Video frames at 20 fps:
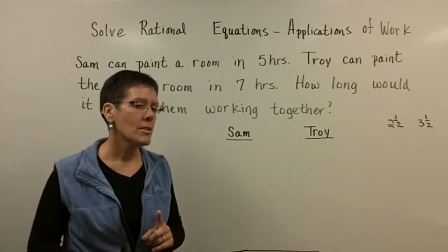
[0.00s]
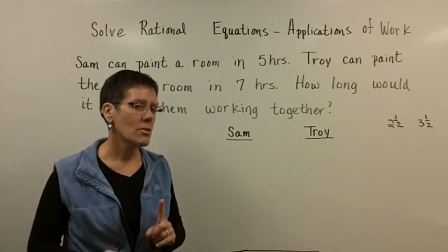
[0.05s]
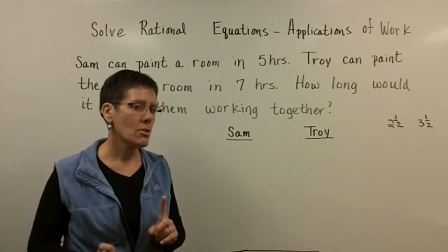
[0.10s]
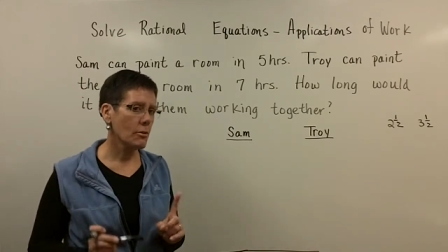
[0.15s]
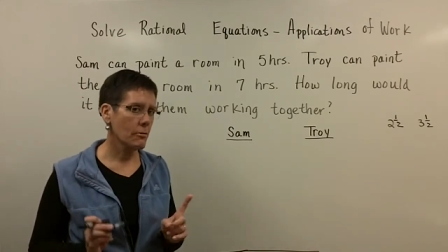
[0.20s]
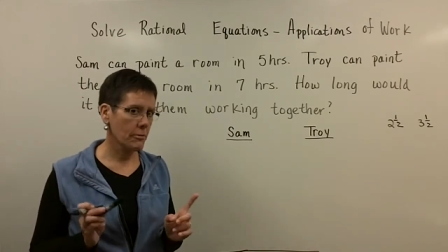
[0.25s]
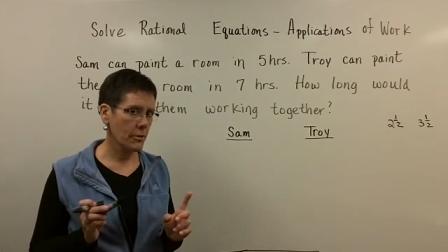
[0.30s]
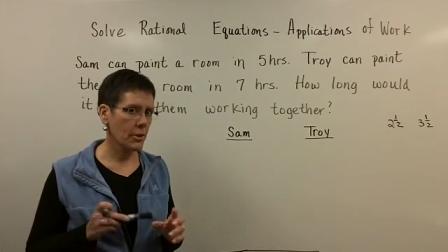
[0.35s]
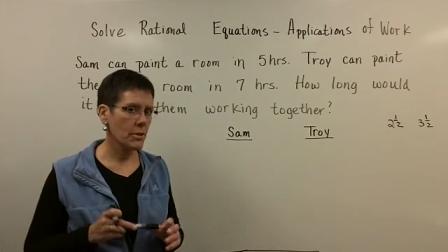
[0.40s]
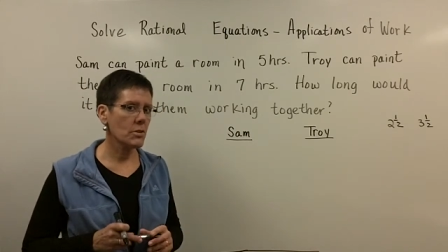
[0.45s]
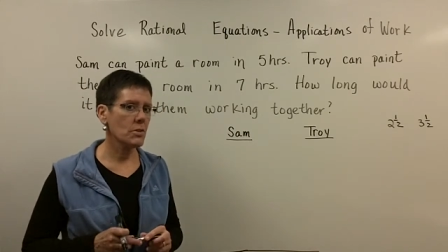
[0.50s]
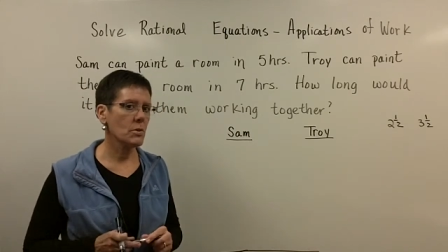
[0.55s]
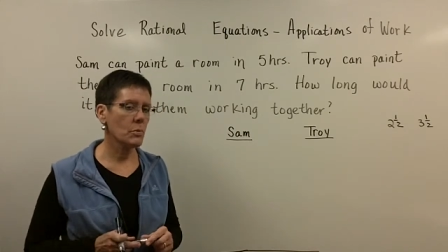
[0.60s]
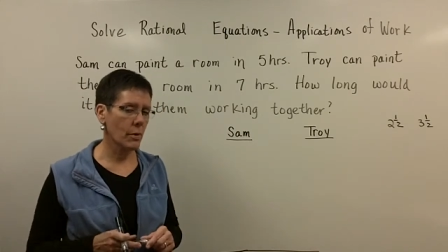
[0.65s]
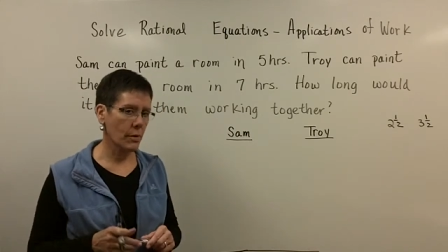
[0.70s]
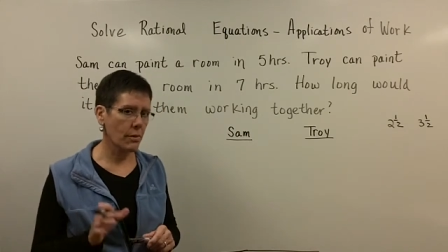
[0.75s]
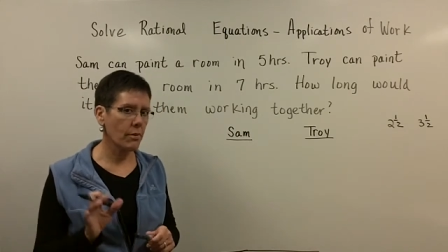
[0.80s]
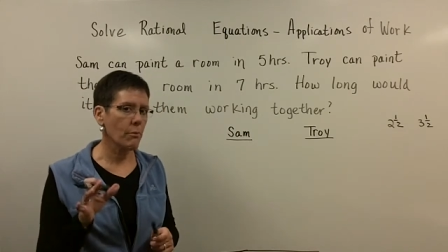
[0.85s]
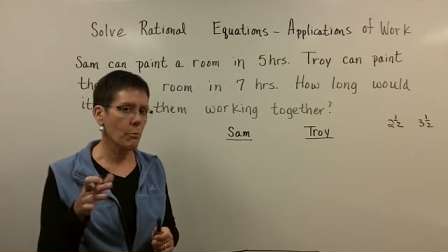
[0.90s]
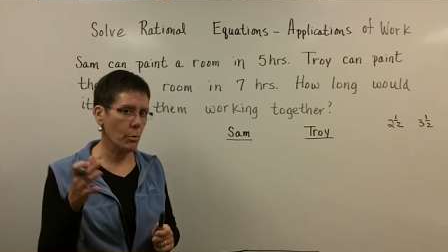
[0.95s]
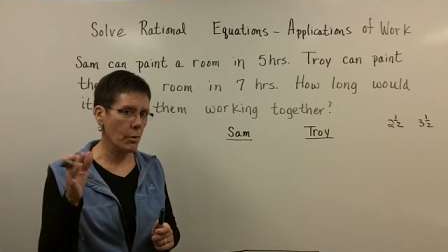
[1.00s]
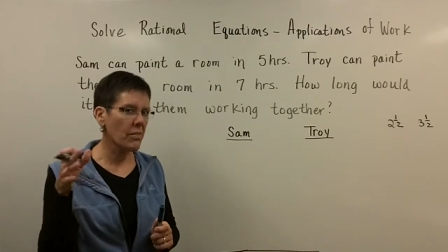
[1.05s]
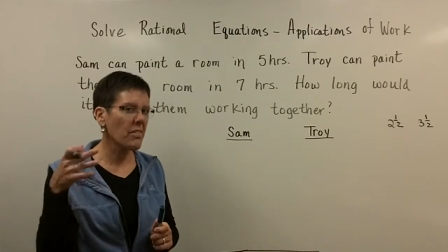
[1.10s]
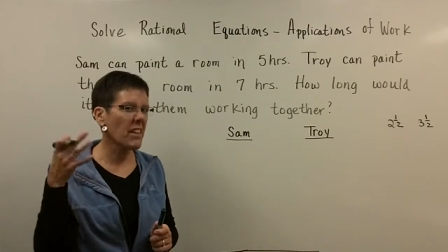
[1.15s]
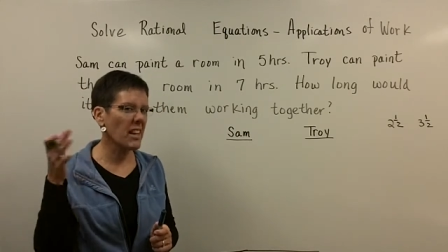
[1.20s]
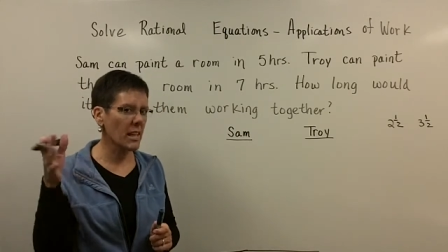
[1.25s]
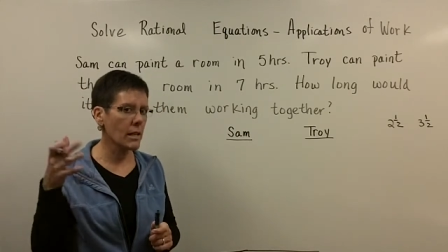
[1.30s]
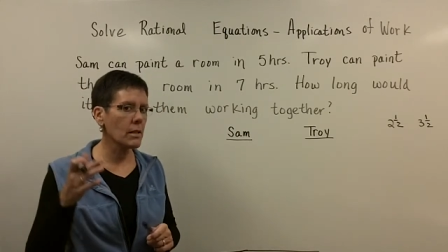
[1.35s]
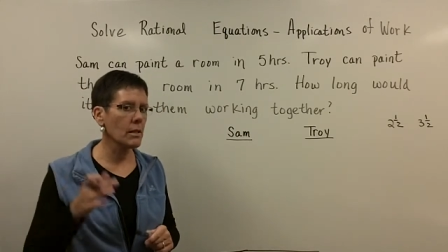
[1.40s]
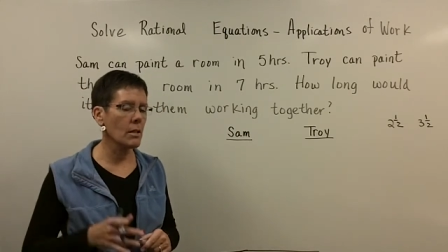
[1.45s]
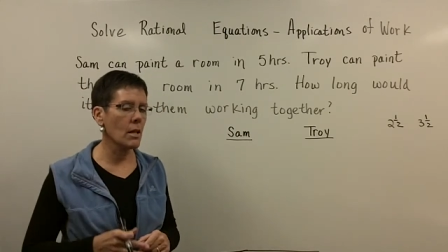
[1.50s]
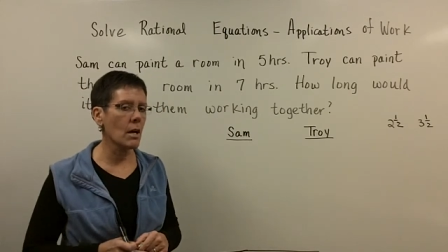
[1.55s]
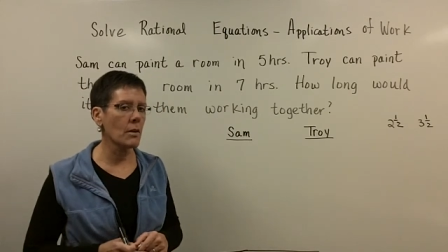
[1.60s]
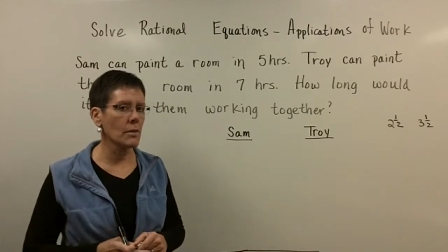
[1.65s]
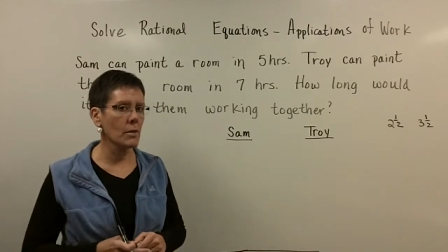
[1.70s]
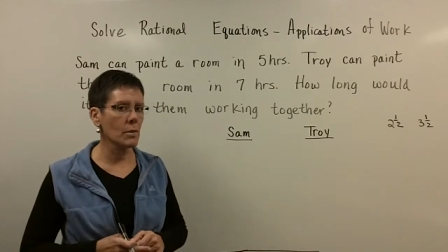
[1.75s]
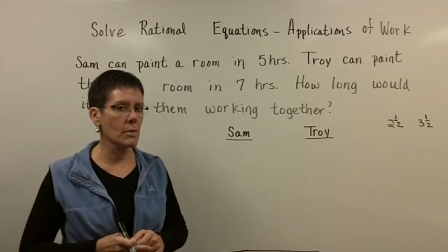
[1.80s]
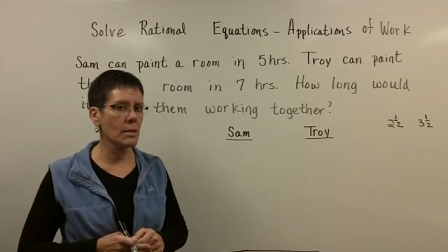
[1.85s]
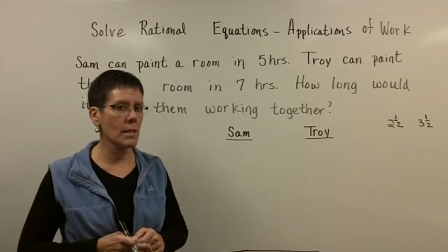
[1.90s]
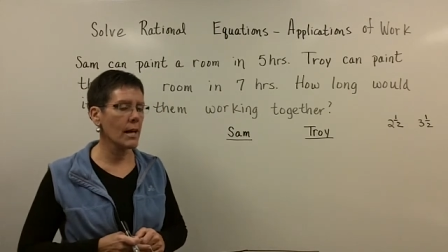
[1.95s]
So first, we're, we're thinking
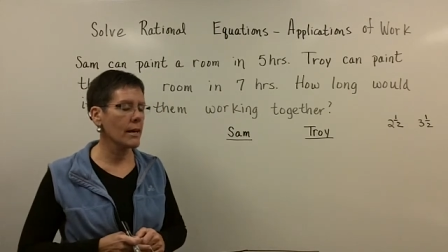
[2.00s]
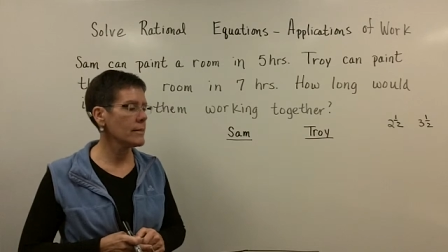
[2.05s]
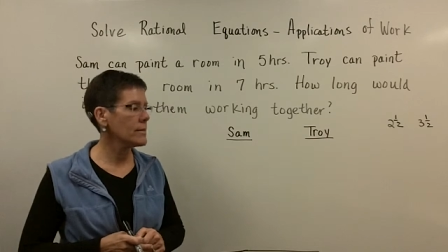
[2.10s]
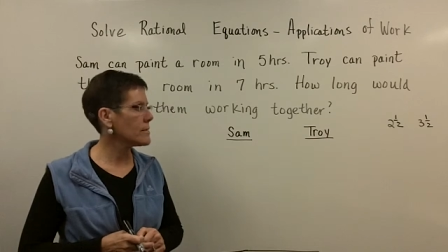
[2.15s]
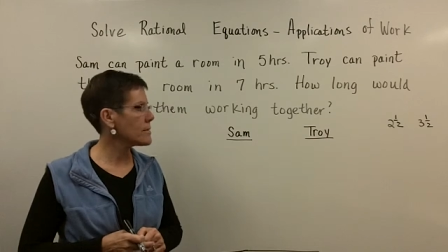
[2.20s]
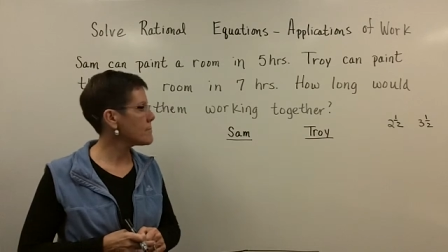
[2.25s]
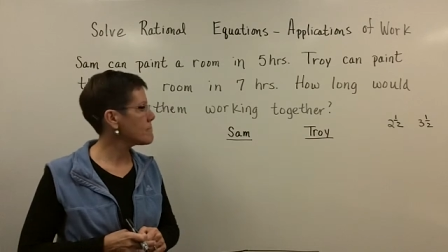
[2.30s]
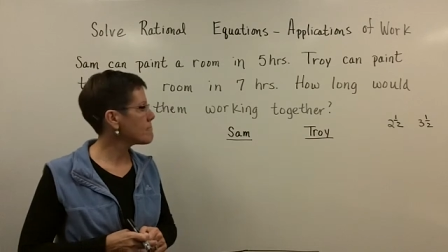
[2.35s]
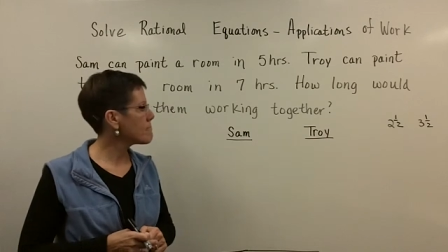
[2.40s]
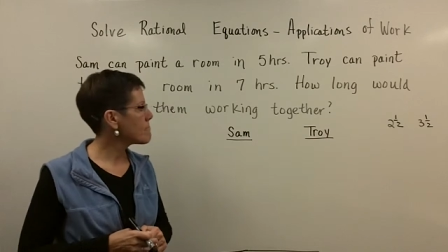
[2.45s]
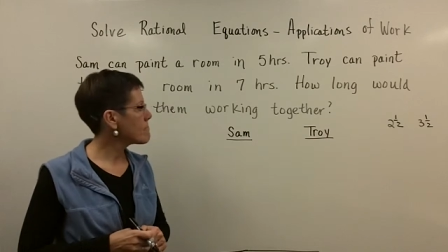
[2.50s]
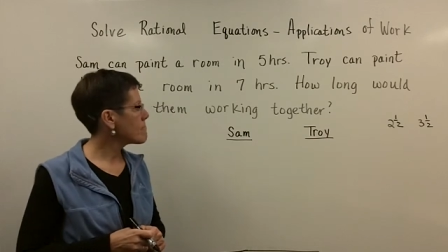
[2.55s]
along those lines.